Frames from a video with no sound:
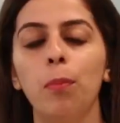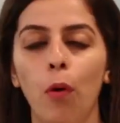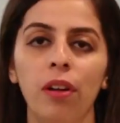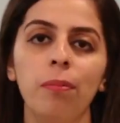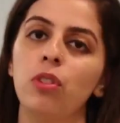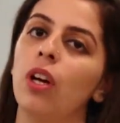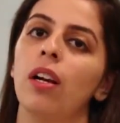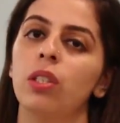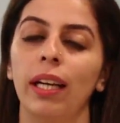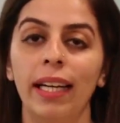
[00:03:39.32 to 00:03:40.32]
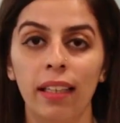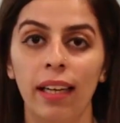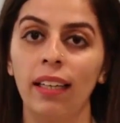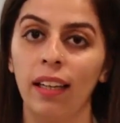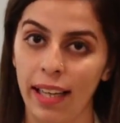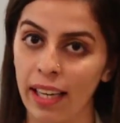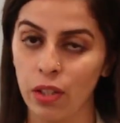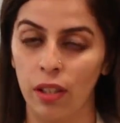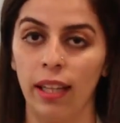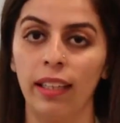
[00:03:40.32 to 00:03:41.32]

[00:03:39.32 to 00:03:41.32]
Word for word: a modem charger internet connection